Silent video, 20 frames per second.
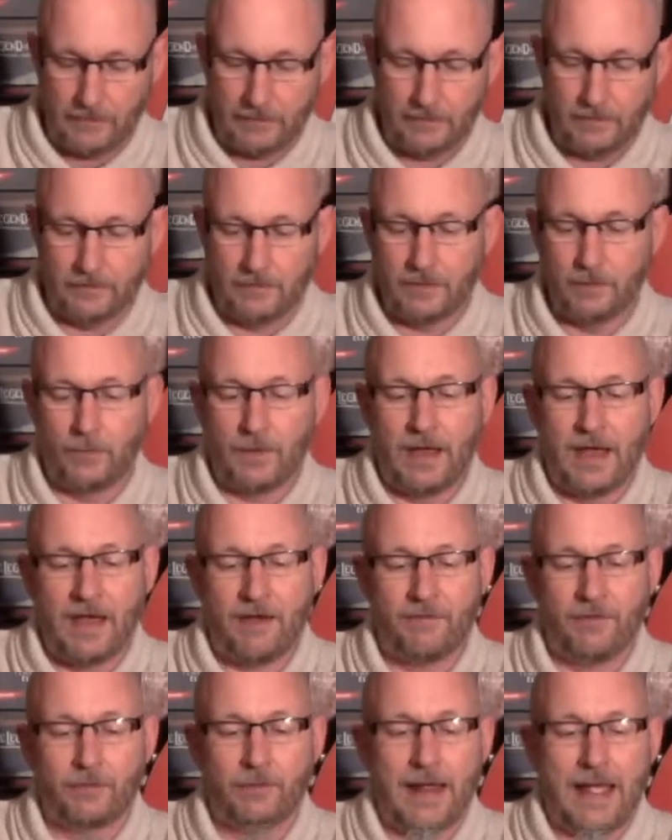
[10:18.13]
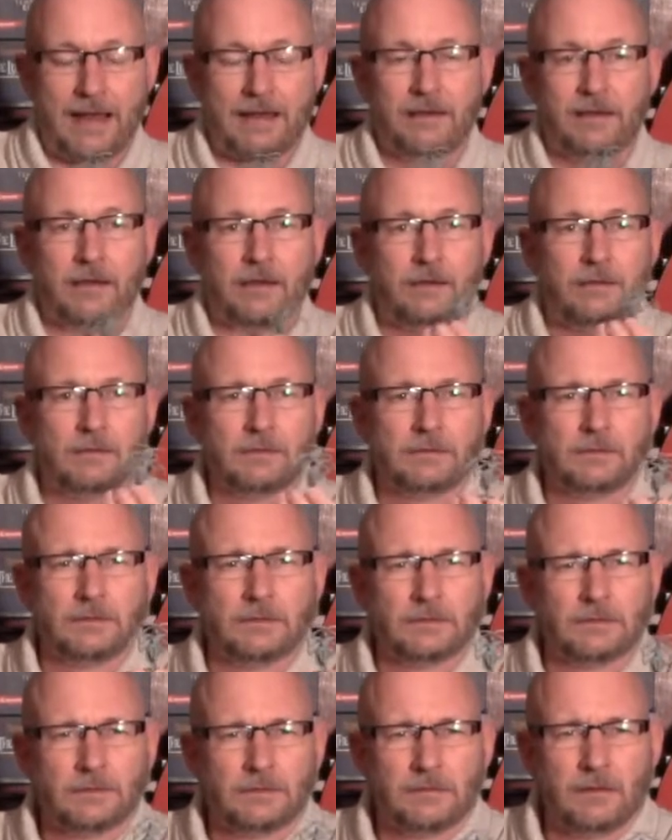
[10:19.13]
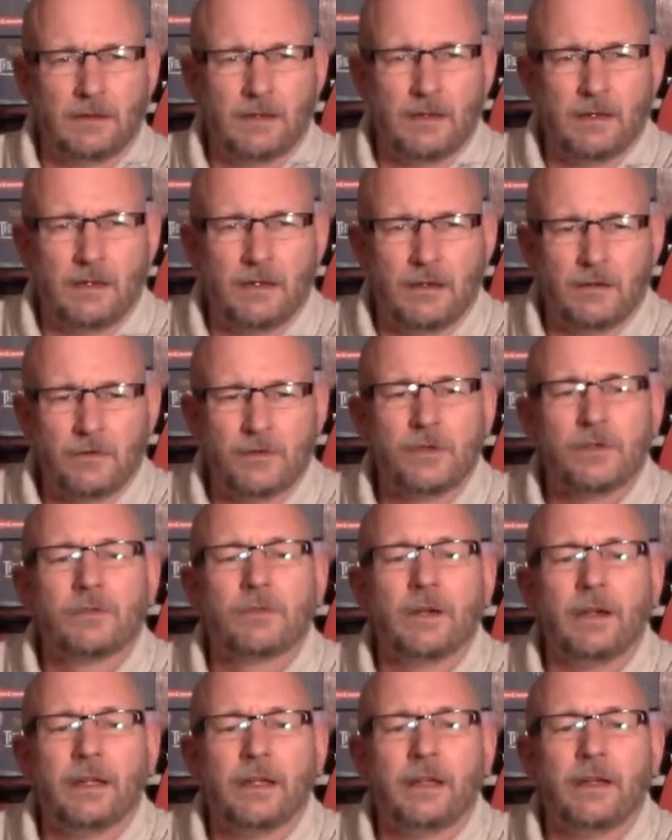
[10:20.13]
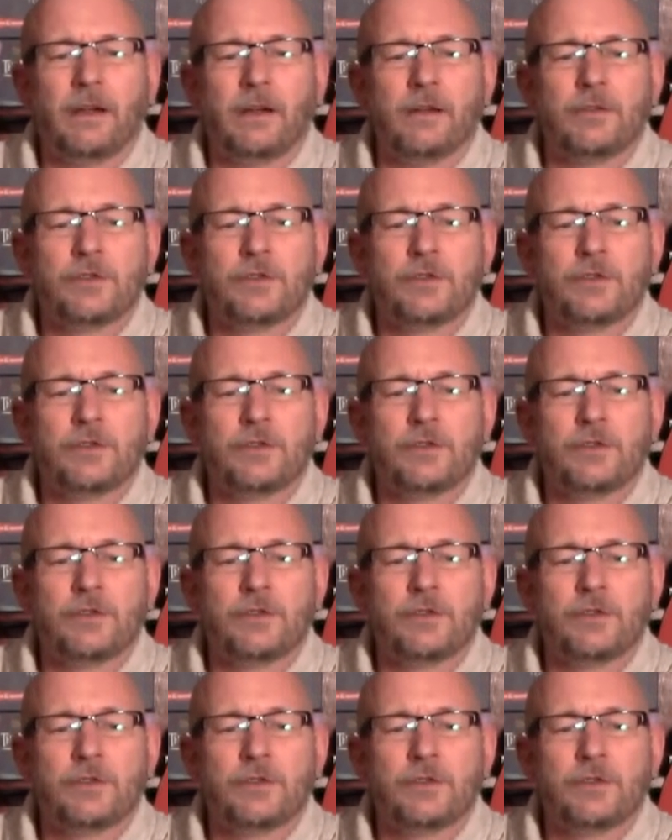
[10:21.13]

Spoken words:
And then we have Arachna. She's right here,